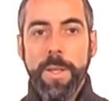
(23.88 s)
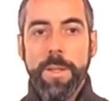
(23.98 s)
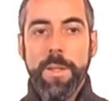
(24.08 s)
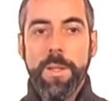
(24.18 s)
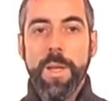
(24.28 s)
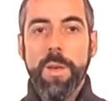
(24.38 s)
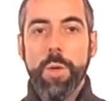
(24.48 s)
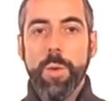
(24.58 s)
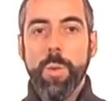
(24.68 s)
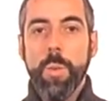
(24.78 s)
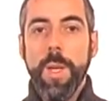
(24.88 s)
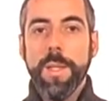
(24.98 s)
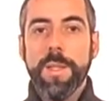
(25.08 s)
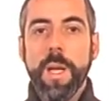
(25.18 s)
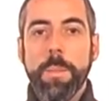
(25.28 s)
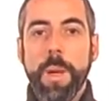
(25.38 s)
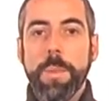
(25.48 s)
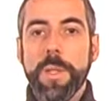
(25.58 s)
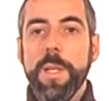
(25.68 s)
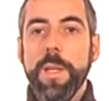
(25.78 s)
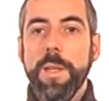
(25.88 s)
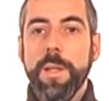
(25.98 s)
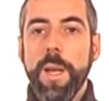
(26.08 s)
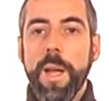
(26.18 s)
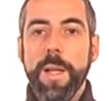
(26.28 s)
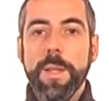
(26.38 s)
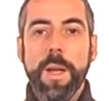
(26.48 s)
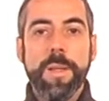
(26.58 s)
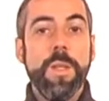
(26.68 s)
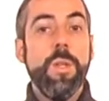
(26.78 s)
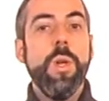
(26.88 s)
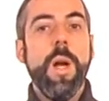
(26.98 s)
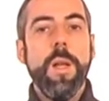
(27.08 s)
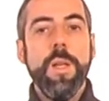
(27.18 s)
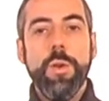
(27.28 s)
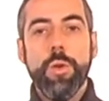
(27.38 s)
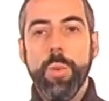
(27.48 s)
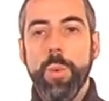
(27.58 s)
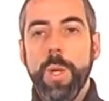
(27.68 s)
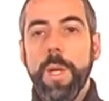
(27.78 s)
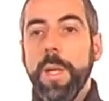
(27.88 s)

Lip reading: This session will start by presenting the land as a general issue